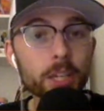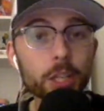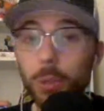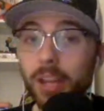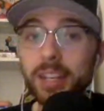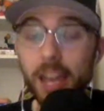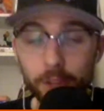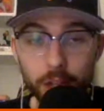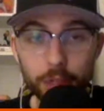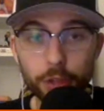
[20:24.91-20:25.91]
you had
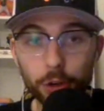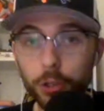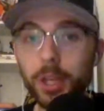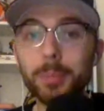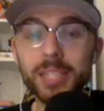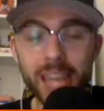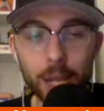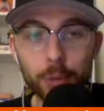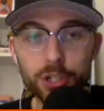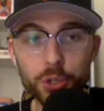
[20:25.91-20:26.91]
Nevin at third, you had
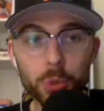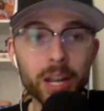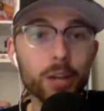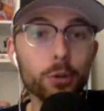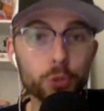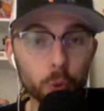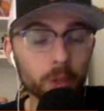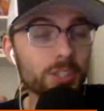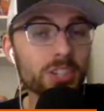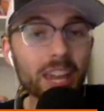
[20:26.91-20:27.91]
Mateo at short, and Odor
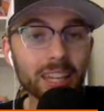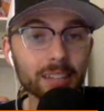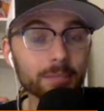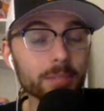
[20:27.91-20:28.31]
at second,